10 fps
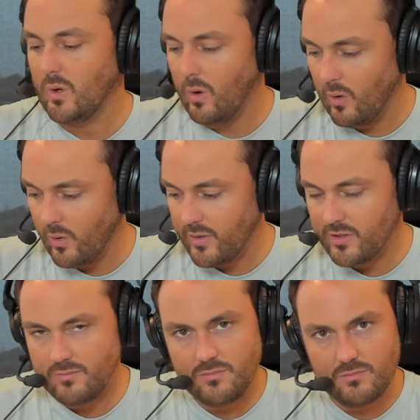all
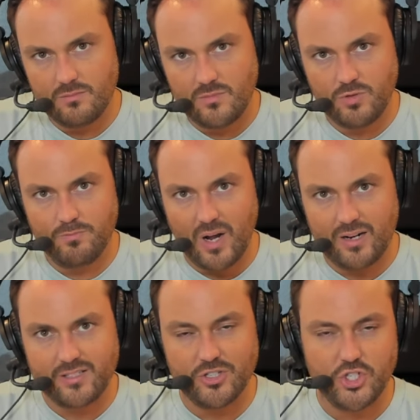the
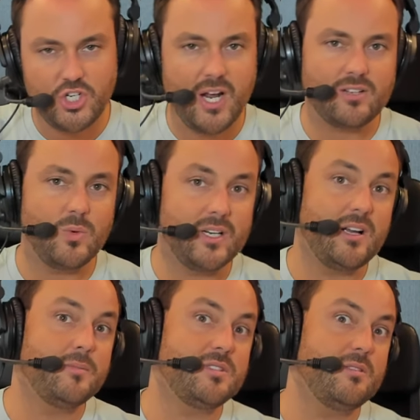boxes checked when it
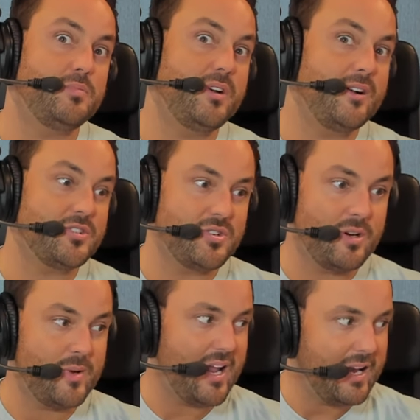comes to the players they're
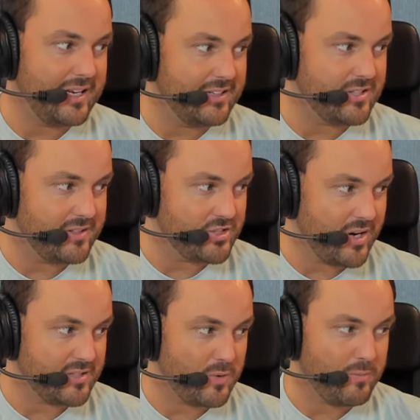going to be adding into the
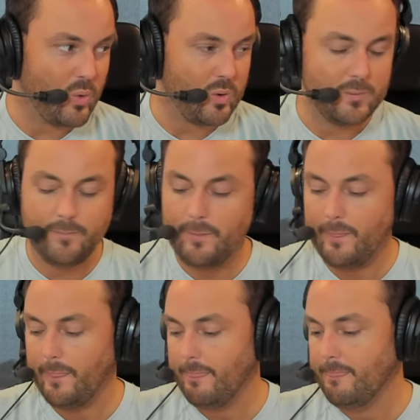transfer portal.
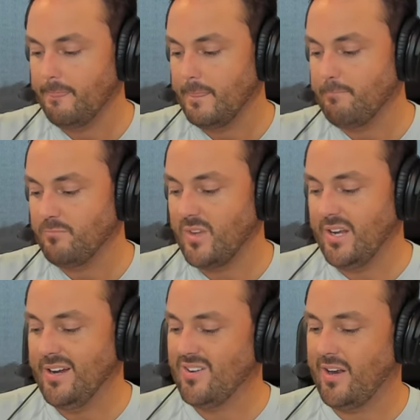
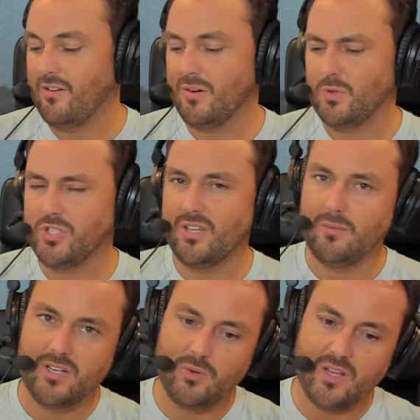Now you hear that and you're like, well, shouldn't
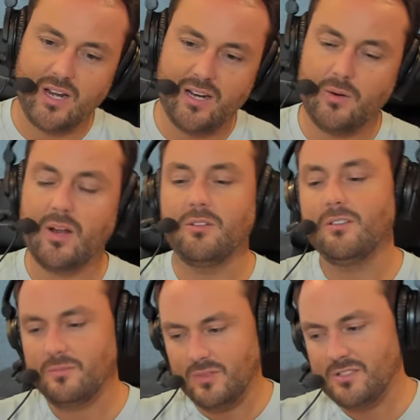they have been doing that anyway?
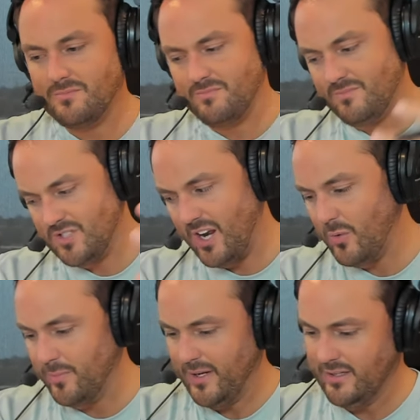Well, let's stay
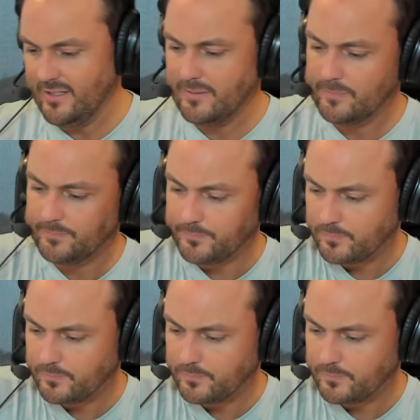with me on this.